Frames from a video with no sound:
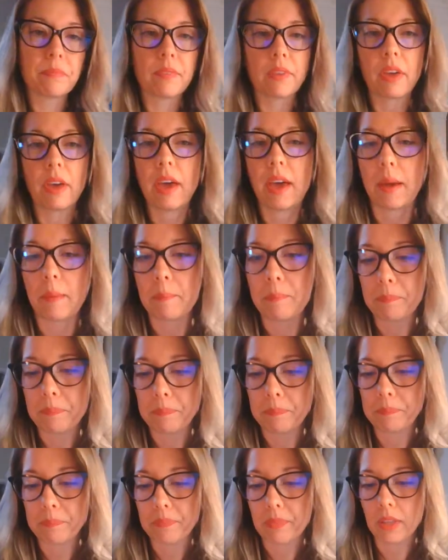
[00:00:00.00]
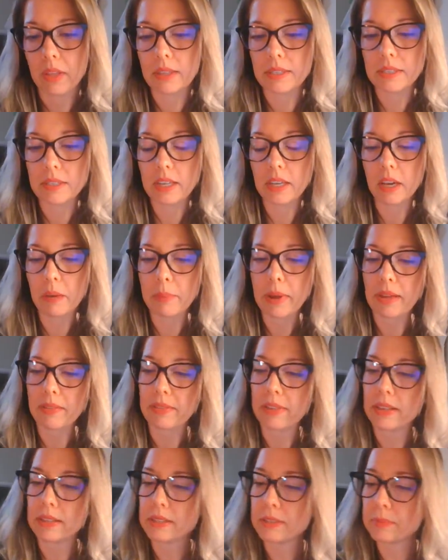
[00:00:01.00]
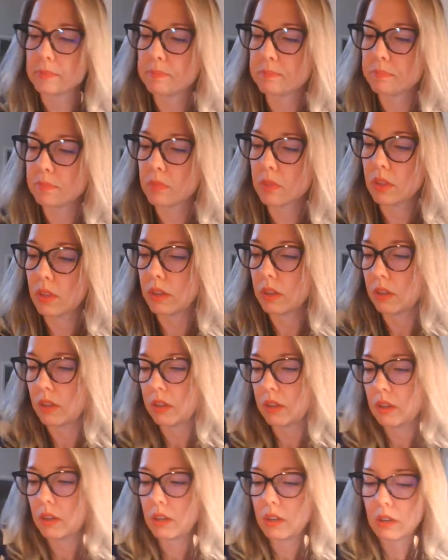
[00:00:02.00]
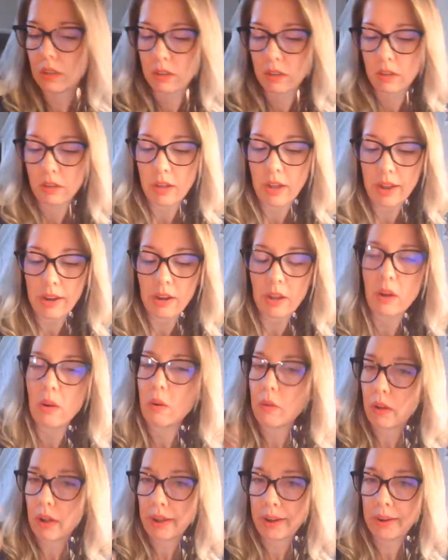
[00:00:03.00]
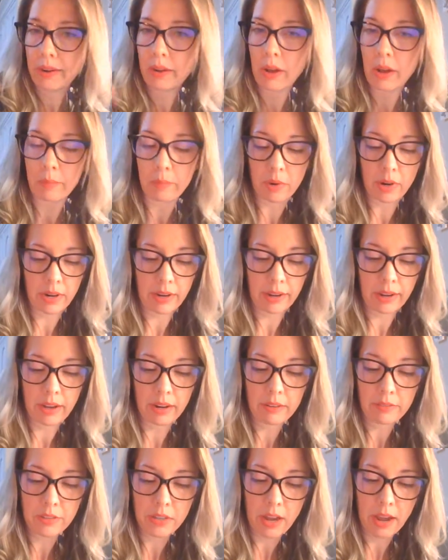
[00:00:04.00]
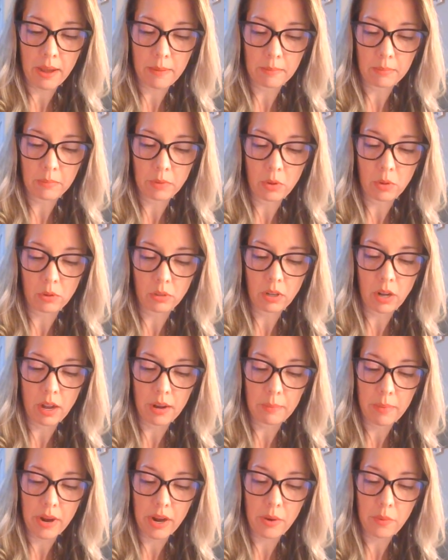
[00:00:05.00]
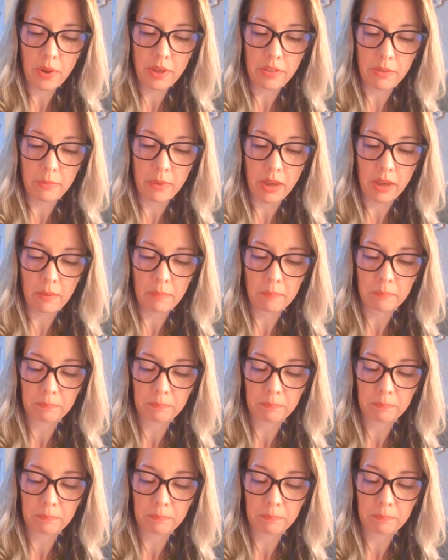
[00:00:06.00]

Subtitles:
Okay, let's think about this. I know, I'm running out of time. Hold on, bear with me.